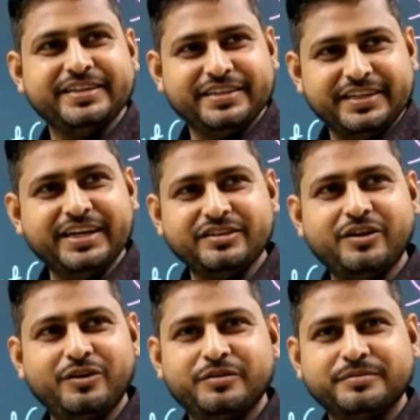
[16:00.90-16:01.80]
Yes or
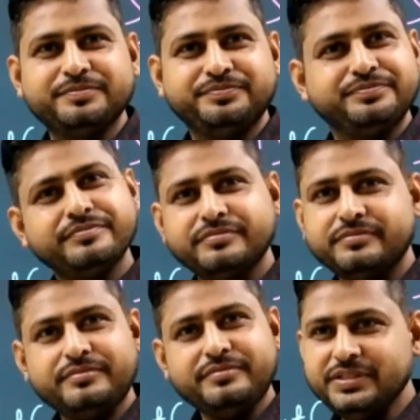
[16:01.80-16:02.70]
no?
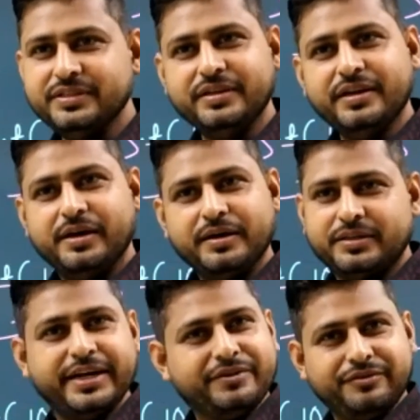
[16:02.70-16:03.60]
Yes.
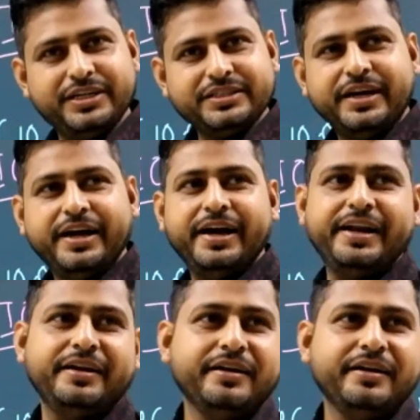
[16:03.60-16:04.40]
Threat feed and